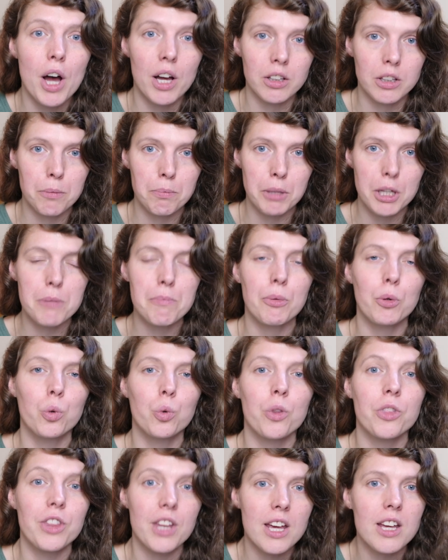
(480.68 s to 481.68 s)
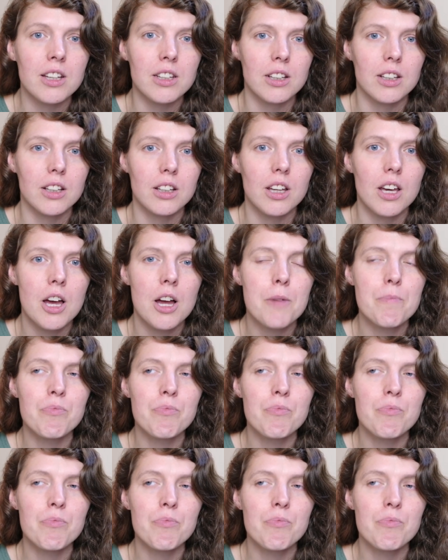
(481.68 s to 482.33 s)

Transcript: other people think.